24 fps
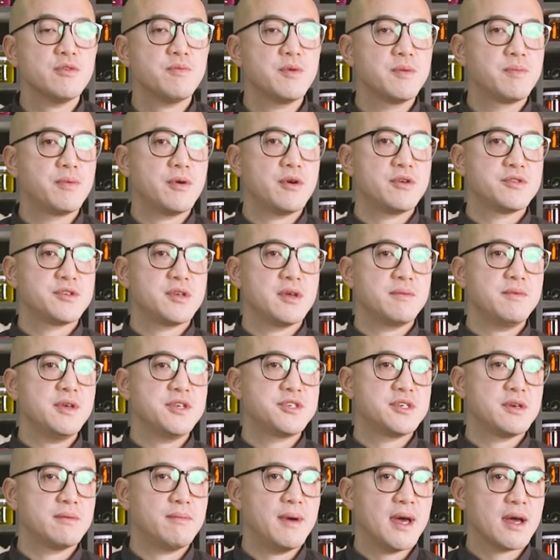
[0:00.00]
to prepare
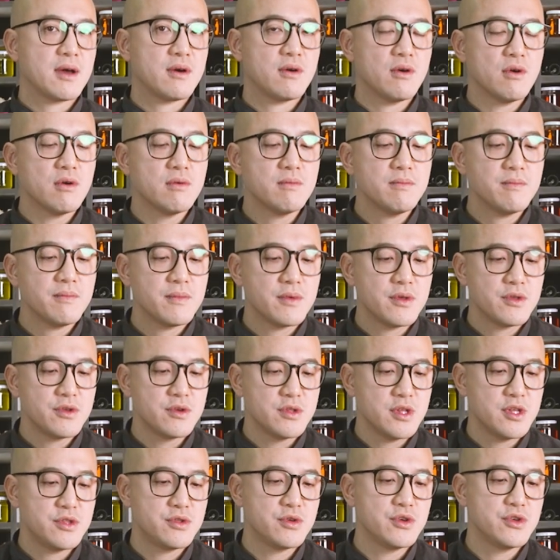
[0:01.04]
ceviche back home, you
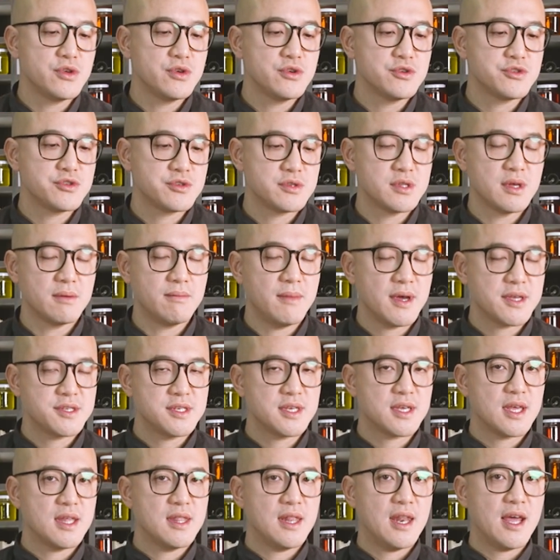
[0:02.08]
need to use the
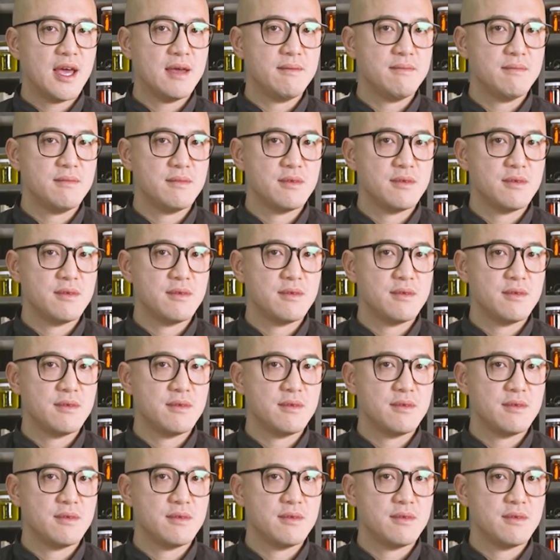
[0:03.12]
Mexican lime